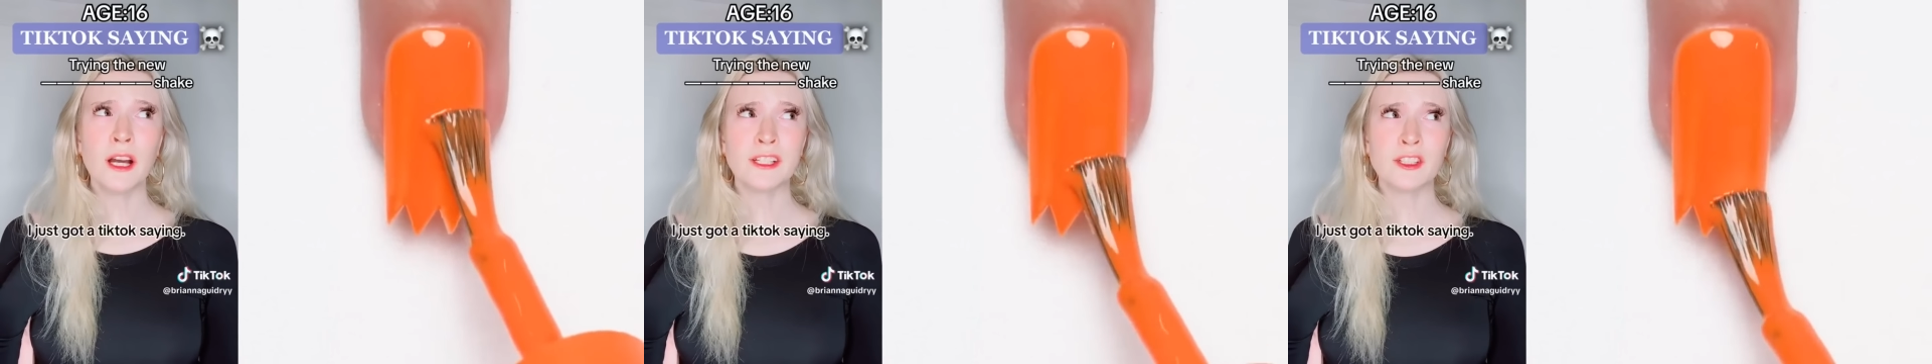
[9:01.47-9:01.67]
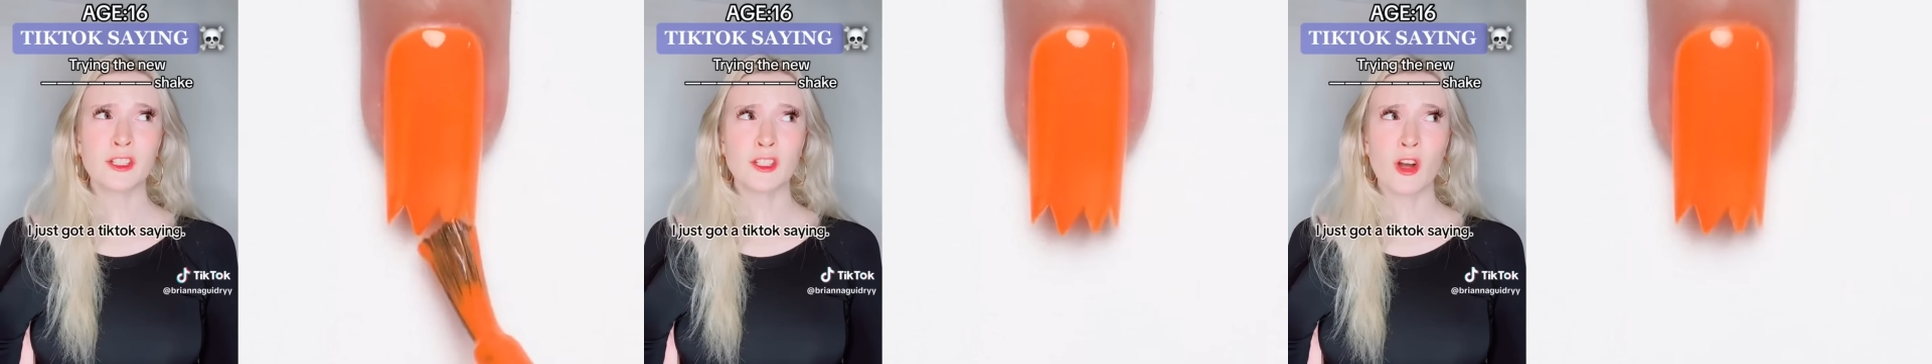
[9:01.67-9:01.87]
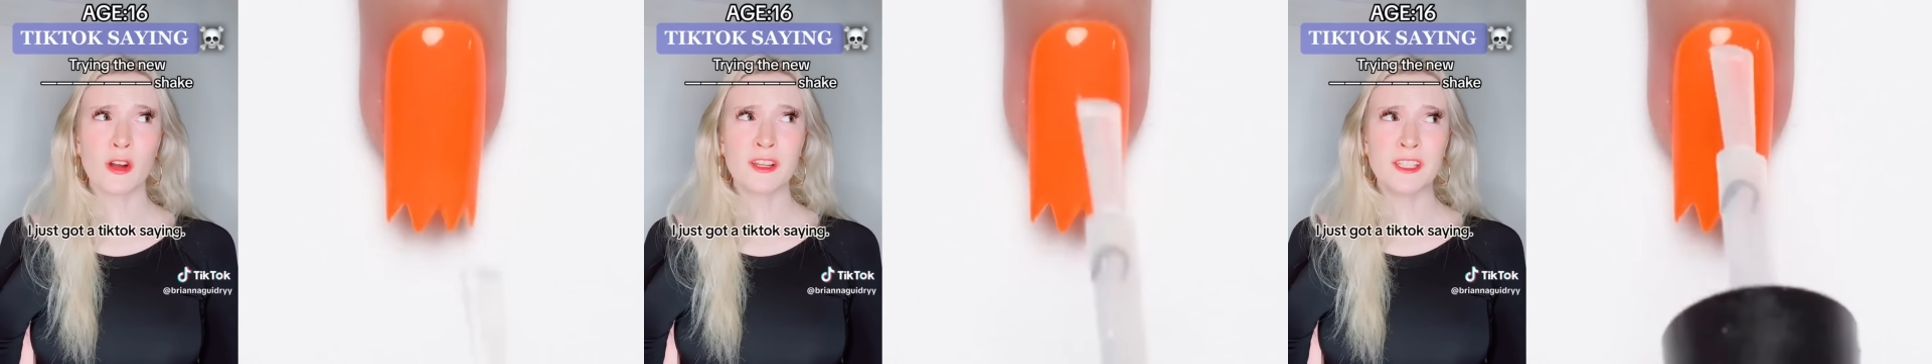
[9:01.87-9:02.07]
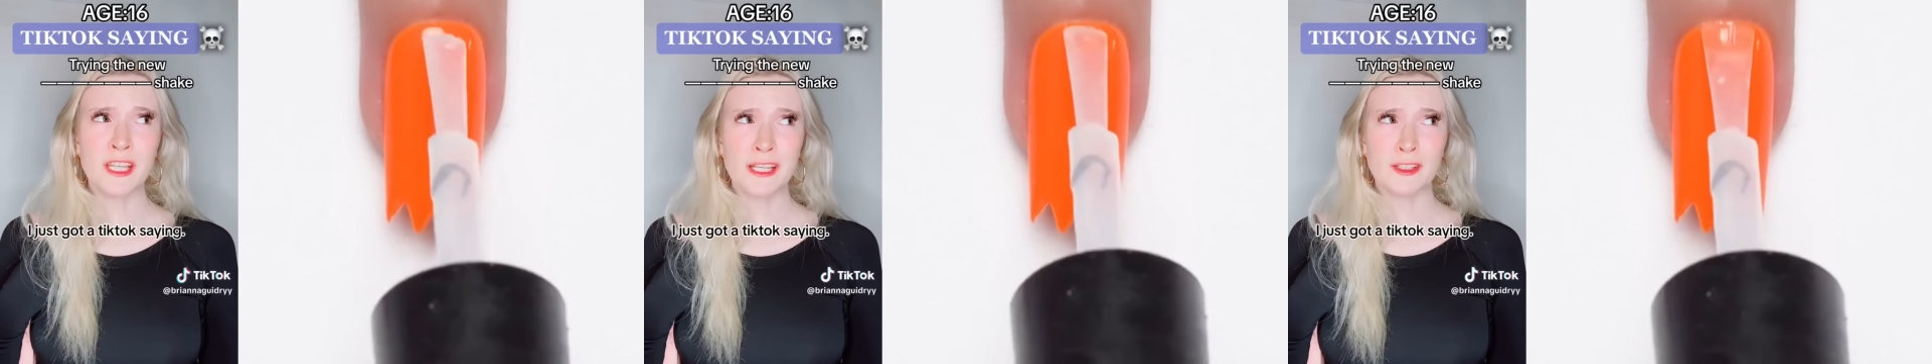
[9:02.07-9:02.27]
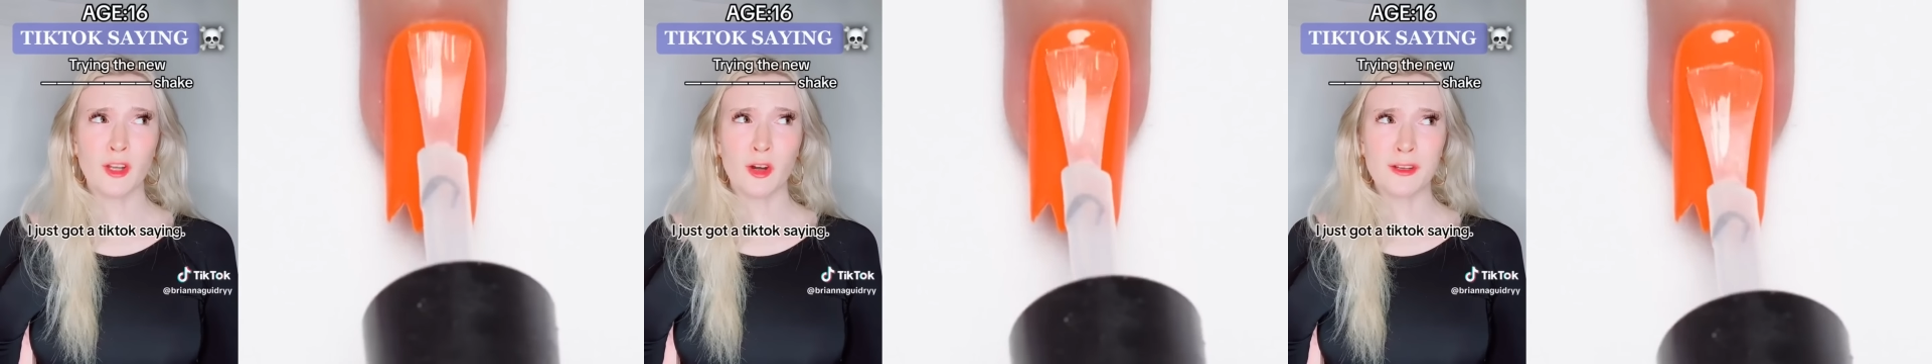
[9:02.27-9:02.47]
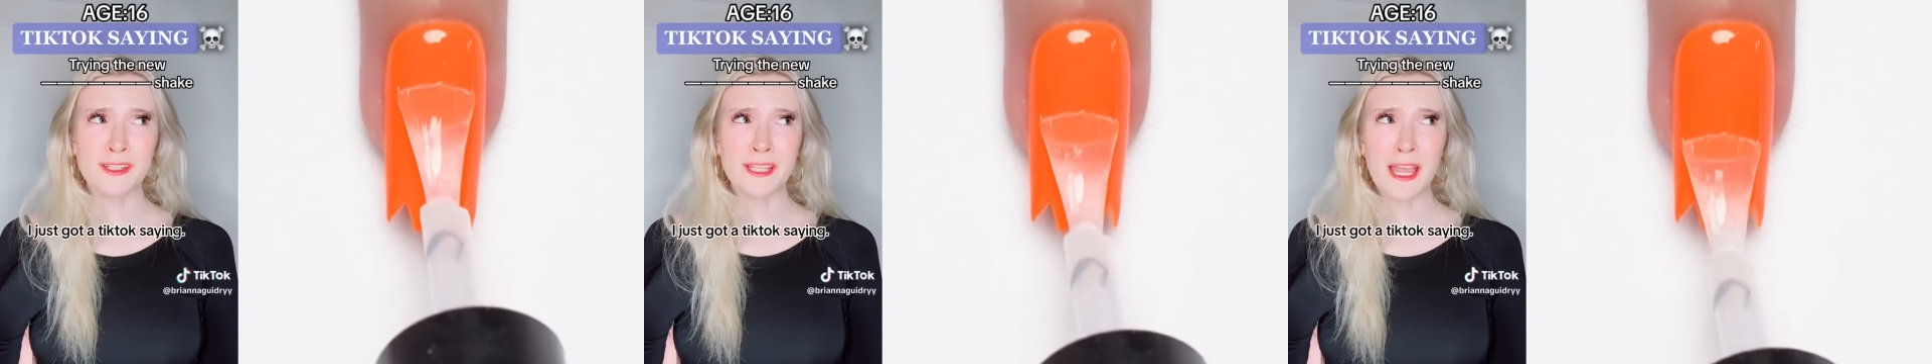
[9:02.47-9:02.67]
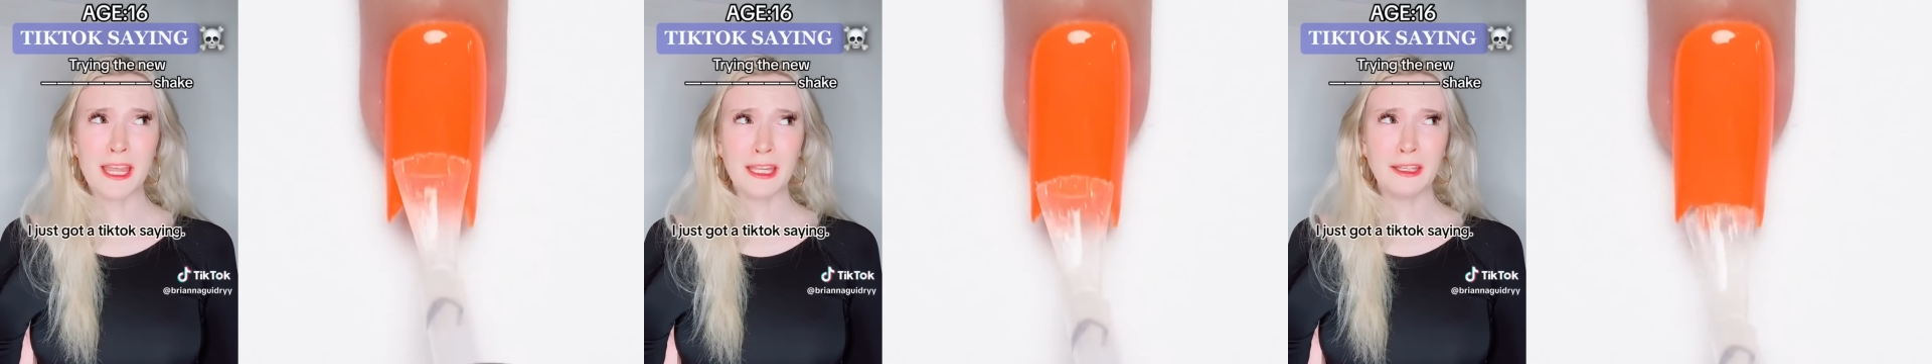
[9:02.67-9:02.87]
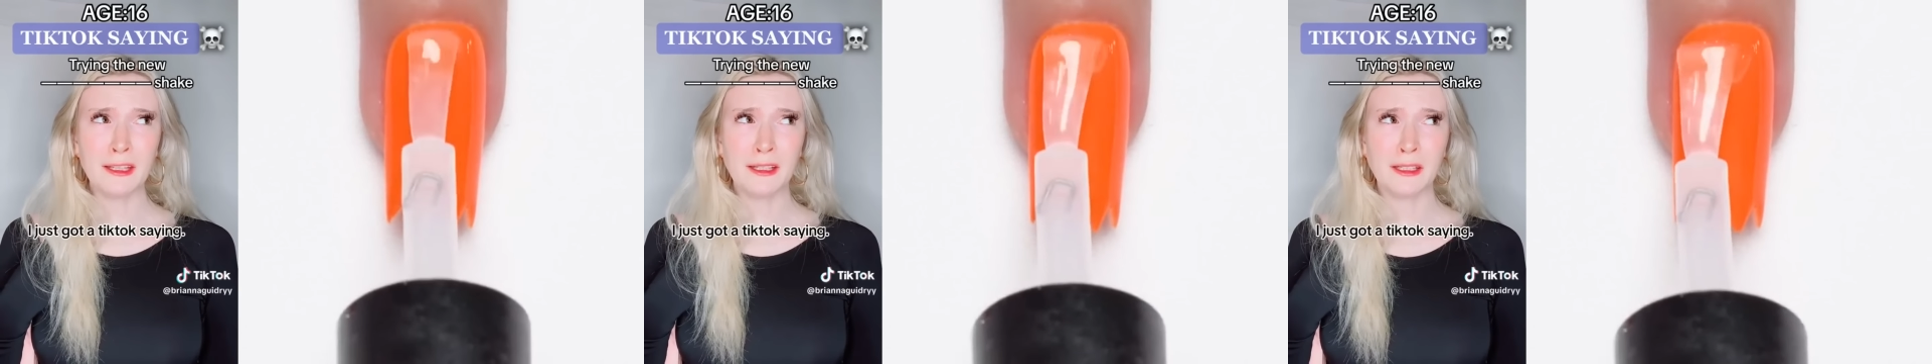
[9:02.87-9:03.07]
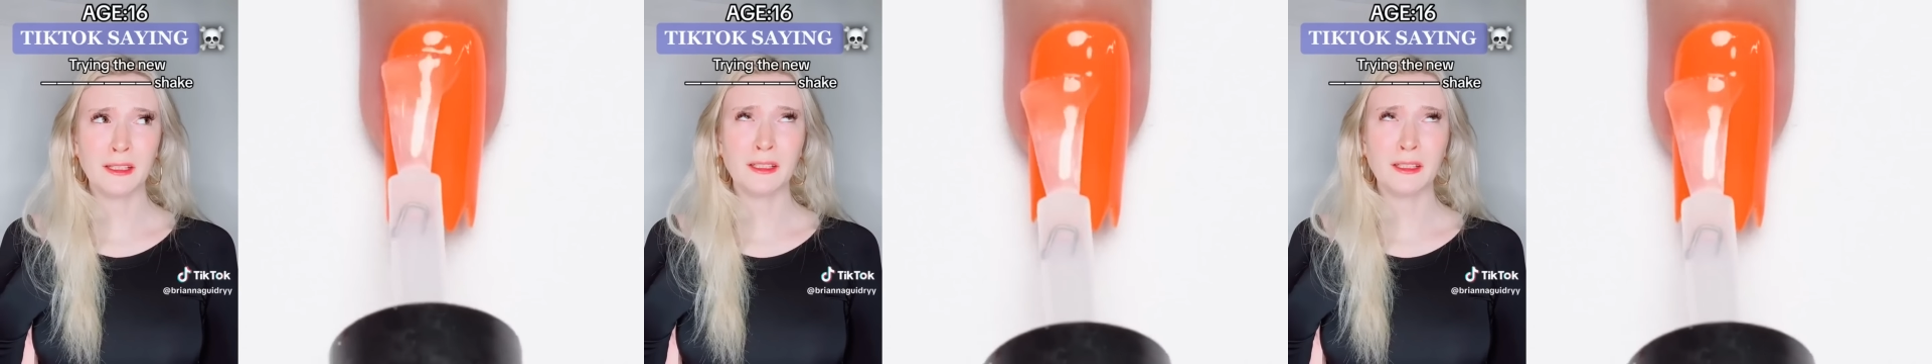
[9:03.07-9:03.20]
I just got a TikTok saying.